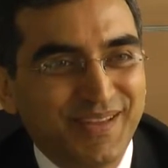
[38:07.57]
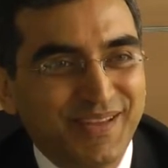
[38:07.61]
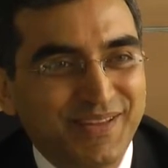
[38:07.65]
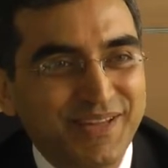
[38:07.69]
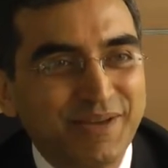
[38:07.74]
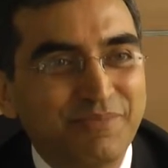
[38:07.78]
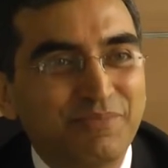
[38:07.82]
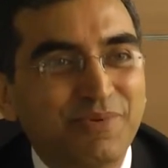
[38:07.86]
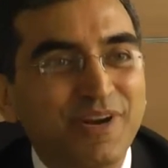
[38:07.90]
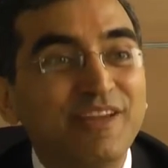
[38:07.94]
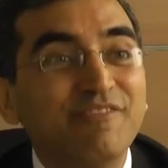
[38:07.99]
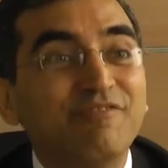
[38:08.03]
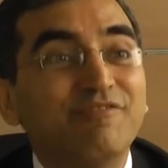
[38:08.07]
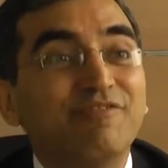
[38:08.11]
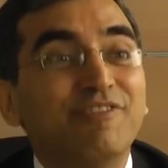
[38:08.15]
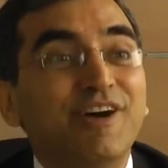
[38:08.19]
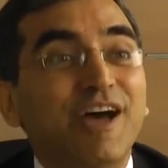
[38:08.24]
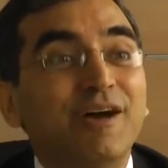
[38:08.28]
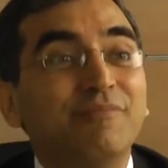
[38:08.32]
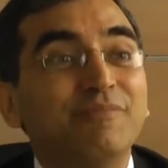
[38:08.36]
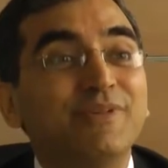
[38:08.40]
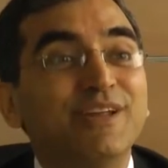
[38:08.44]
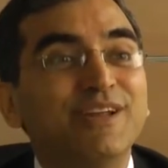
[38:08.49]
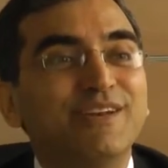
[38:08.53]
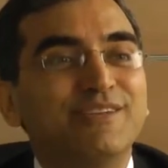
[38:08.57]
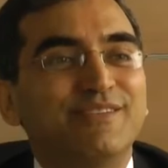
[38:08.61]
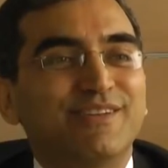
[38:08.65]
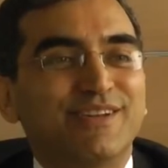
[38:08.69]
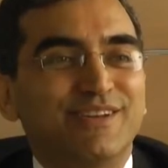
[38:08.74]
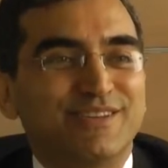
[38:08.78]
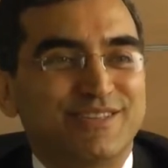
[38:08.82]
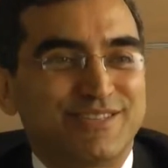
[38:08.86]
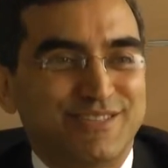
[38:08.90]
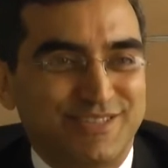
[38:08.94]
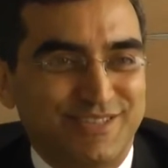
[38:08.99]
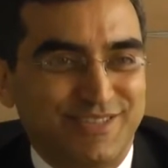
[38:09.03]
They're putting family
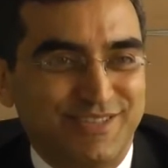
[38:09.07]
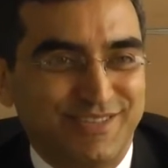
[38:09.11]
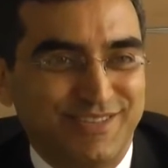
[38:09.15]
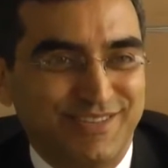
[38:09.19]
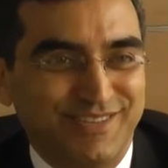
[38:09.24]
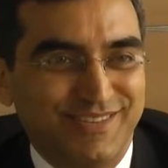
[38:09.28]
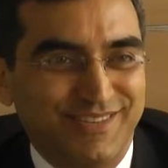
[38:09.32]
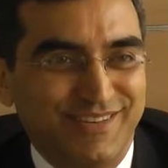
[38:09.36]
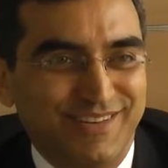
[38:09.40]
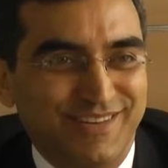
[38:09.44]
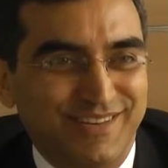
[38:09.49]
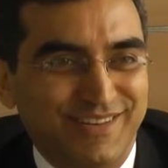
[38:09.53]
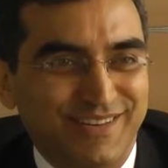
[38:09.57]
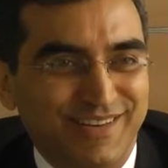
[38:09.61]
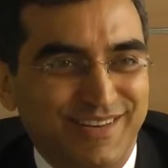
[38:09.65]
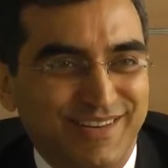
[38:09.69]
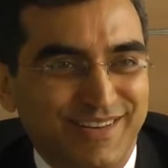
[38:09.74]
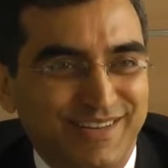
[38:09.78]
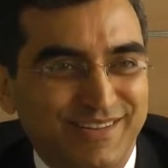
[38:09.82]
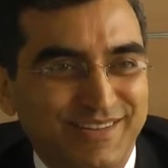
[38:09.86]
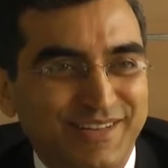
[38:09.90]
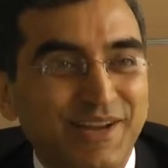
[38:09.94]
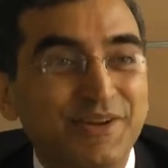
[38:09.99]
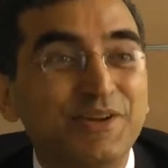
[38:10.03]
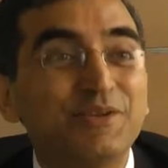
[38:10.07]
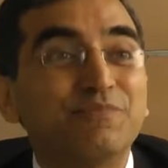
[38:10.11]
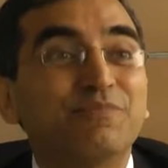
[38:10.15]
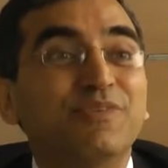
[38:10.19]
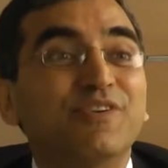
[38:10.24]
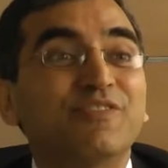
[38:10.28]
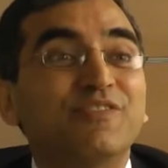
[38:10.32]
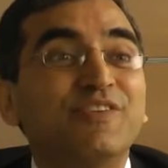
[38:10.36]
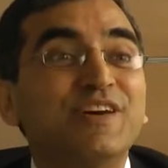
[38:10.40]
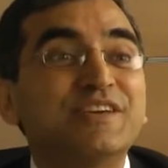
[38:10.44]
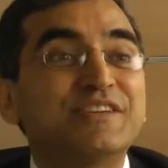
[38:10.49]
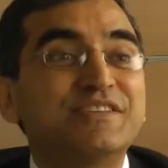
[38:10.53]
trust. They're trying to
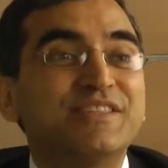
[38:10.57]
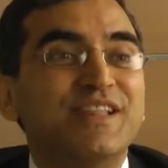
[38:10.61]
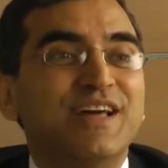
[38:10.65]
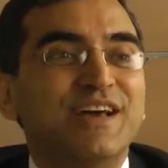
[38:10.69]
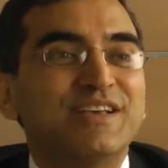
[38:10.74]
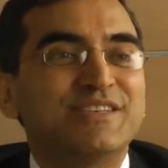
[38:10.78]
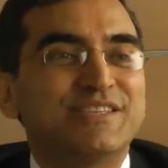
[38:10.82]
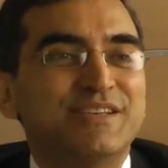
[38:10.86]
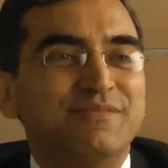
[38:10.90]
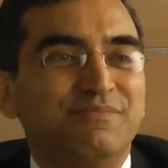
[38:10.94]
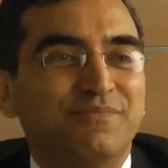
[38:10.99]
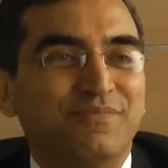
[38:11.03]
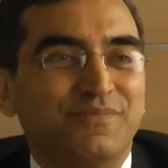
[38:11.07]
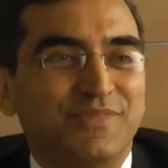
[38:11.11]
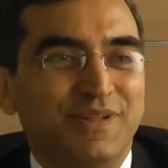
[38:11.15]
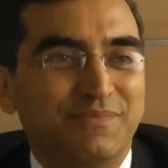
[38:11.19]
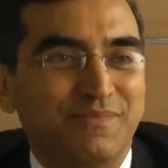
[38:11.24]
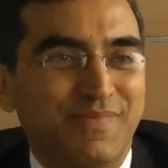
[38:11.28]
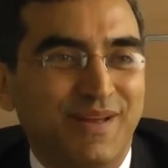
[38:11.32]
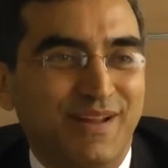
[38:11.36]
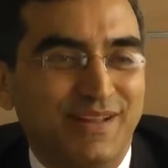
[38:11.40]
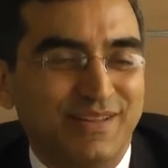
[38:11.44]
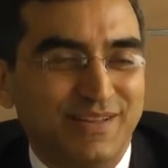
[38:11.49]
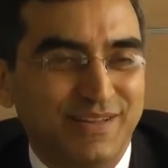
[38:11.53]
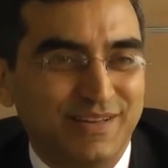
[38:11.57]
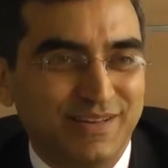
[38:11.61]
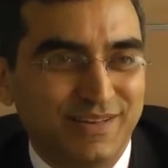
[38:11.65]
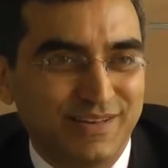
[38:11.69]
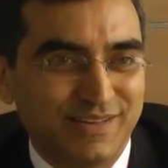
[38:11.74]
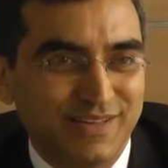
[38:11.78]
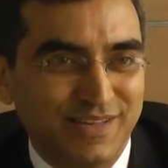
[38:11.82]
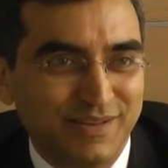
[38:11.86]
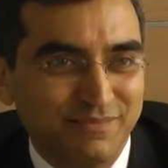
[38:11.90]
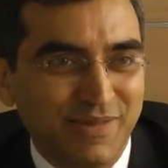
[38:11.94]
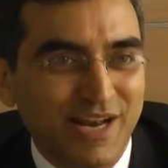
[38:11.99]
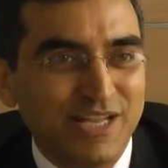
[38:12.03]
professionalize
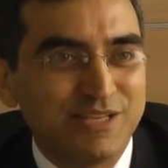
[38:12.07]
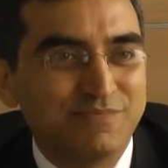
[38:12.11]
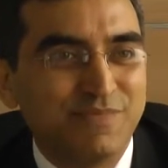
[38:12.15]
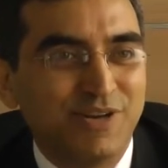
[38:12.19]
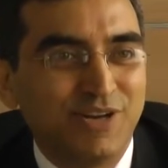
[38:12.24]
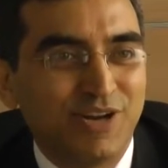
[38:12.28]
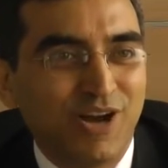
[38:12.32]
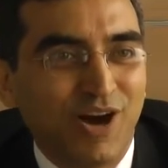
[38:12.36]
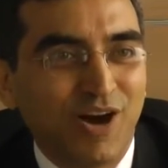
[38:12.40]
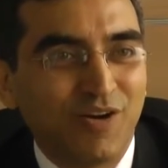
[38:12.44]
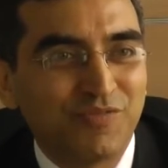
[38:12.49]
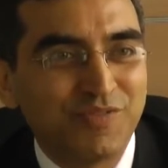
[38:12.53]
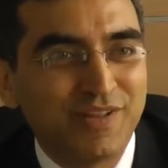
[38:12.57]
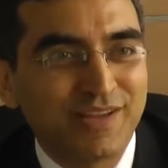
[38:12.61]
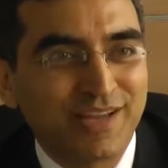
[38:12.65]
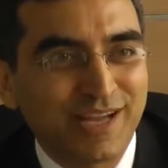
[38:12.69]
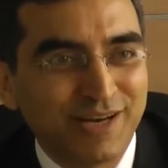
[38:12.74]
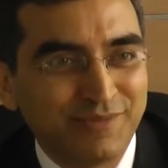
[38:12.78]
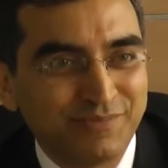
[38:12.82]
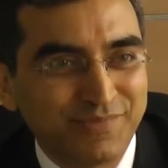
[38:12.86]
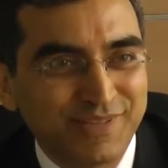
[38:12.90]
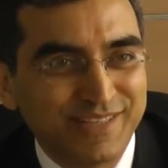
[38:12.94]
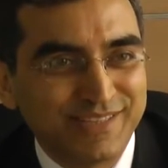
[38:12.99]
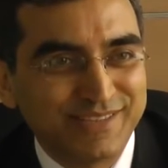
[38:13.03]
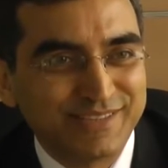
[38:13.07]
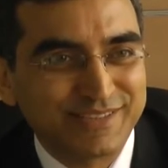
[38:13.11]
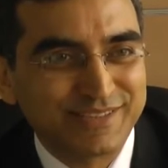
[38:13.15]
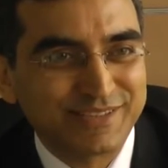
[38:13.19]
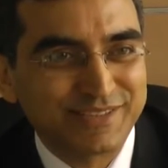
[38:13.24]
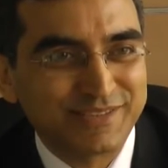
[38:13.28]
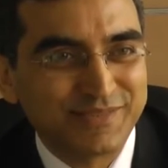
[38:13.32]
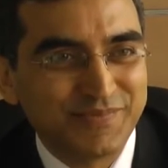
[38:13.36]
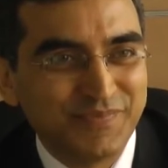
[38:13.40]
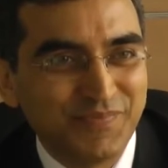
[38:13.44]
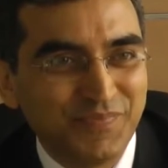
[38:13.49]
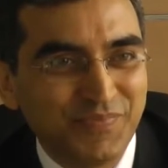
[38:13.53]
the management of the
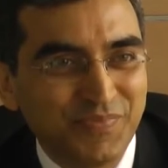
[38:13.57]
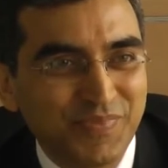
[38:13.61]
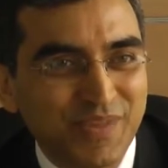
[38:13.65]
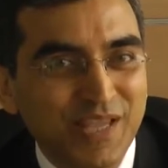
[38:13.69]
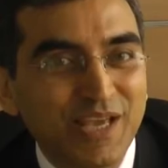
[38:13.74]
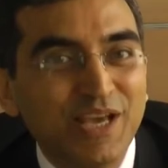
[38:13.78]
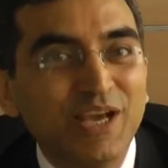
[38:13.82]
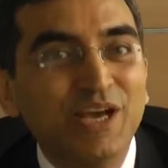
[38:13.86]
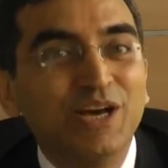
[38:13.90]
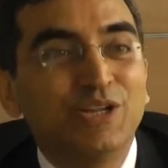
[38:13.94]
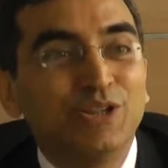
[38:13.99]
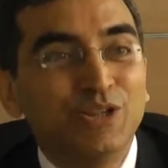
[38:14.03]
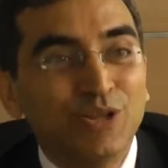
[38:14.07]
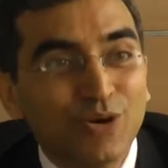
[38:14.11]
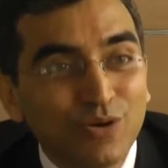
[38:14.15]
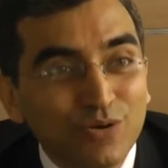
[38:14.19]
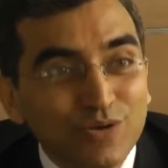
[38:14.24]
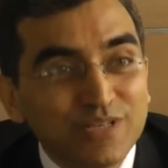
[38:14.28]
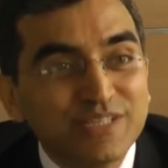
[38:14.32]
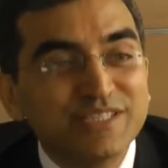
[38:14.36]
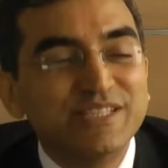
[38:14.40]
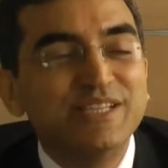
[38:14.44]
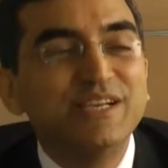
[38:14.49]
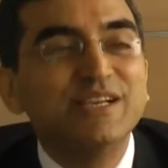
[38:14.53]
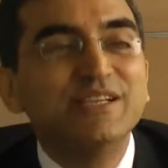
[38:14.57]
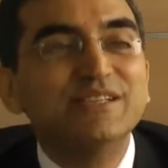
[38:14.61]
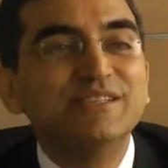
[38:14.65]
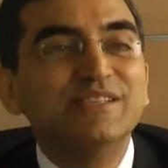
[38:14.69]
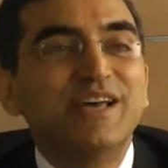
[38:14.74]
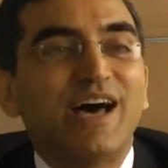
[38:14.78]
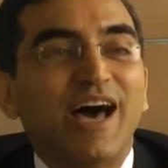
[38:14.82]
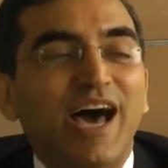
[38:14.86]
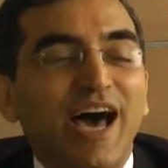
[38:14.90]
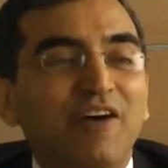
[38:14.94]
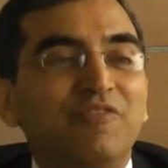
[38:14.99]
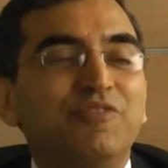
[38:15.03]
companies. Those things
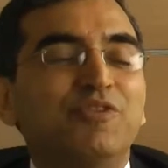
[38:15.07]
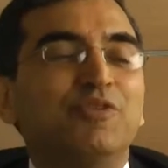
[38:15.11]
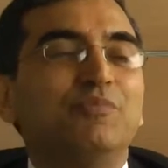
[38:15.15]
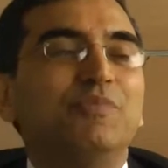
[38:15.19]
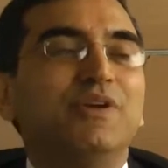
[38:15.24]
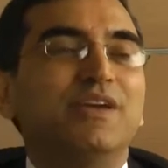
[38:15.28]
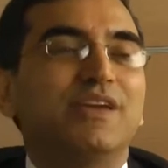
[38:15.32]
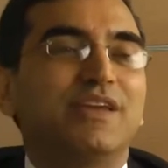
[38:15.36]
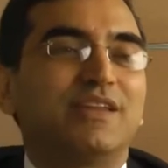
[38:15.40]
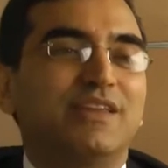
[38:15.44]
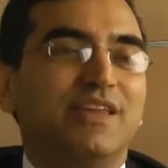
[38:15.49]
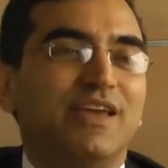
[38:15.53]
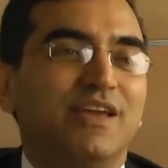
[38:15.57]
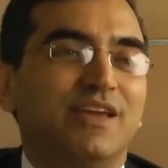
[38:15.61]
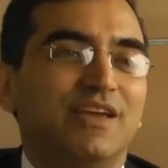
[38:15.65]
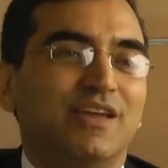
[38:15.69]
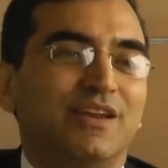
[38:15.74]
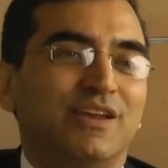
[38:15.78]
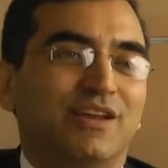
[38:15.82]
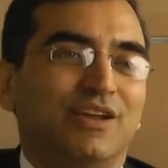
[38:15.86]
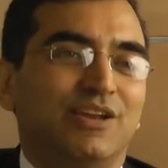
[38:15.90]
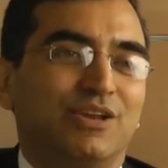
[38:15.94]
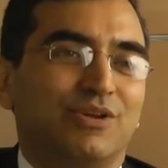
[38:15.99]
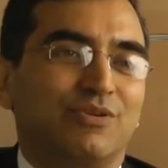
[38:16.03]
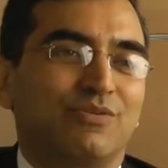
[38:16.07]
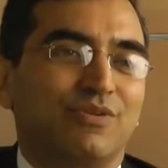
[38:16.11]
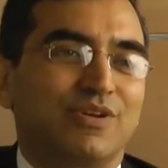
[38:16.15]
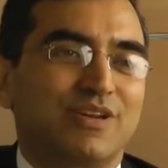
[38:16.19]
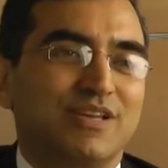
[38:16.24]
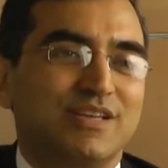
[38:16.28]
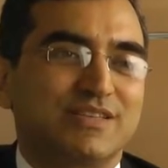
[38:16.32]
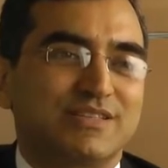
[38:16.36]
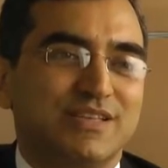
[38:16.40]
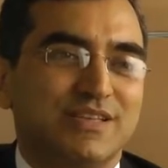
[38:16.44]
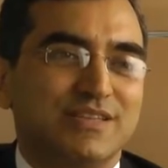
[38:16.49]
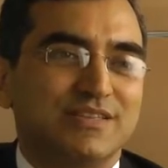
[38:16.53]
have to be taken into
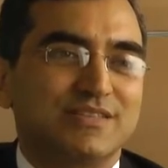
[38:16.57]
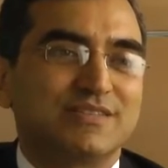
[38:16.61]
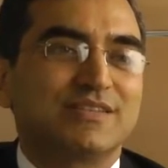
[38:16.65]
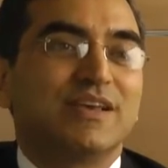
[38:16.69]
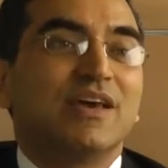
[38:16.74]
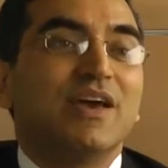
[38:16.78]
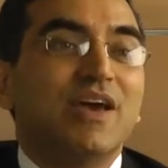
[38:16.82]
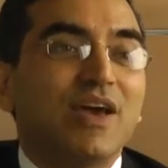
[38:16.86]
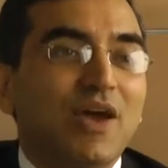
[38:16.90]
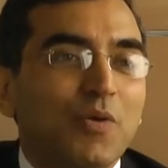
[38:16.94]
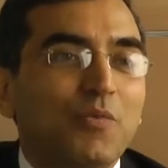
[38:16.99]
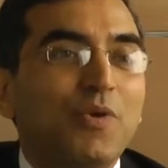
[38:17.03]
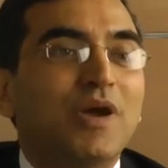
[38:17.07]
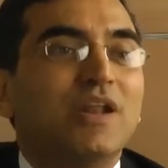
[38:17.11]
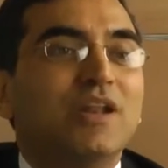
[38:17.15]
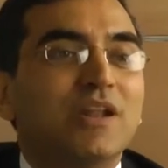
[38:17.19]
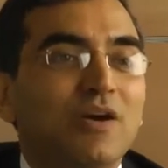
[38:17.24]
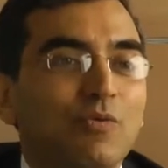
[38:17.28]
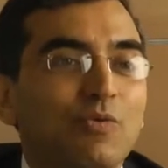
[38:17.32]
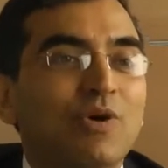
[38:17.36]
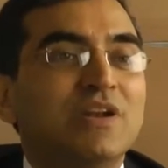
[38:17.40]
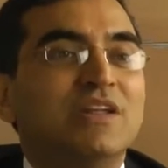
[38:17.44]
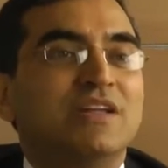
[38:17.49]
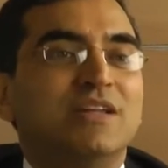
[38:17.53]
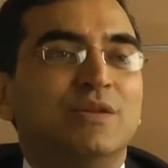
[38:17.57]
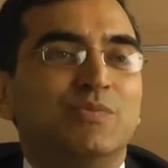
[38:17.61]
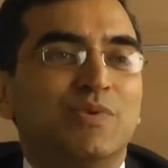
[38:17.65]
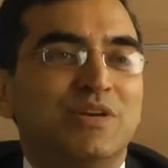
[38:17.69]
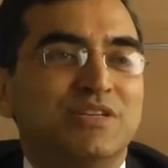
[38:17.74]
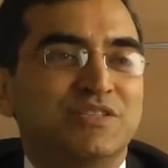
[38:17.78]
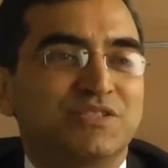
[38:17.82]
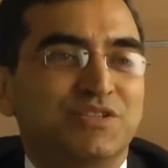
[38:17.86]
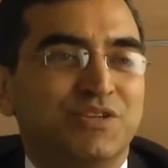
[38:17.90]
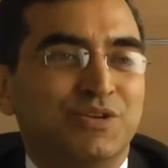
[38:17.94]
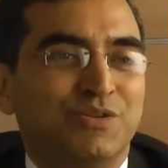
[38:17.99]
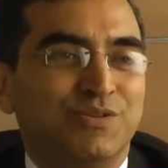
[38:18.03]
cognizance when one
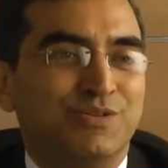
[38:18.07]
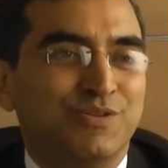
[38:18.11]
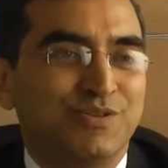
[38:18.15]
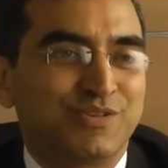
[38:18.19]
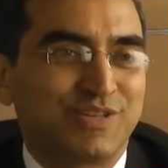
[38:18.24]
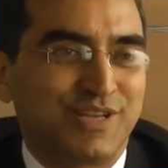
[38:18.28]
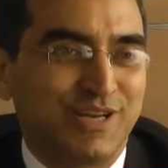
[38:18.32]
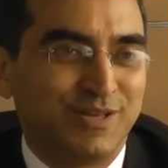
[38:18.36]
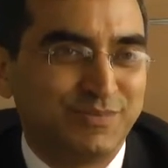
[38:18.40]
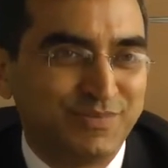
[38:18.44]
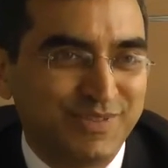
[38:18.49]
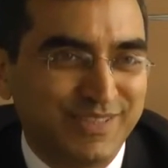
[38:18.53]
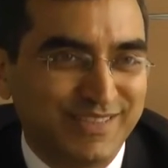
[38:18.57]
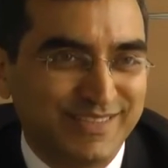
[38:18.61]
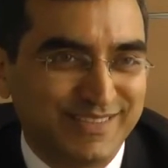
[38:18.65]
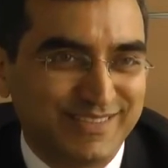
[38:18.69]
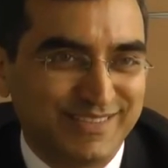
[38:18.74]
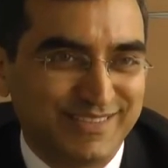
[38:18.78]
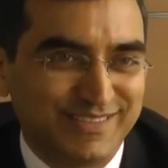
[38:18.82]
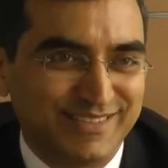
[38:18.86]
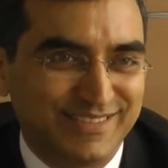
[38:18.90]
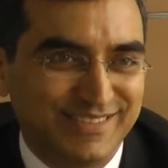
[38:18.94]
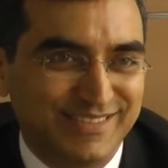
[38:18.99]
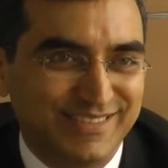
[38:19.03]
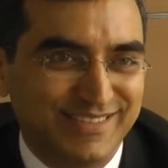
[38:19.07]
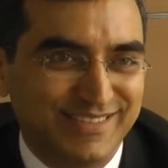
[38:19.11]
invests into those companies.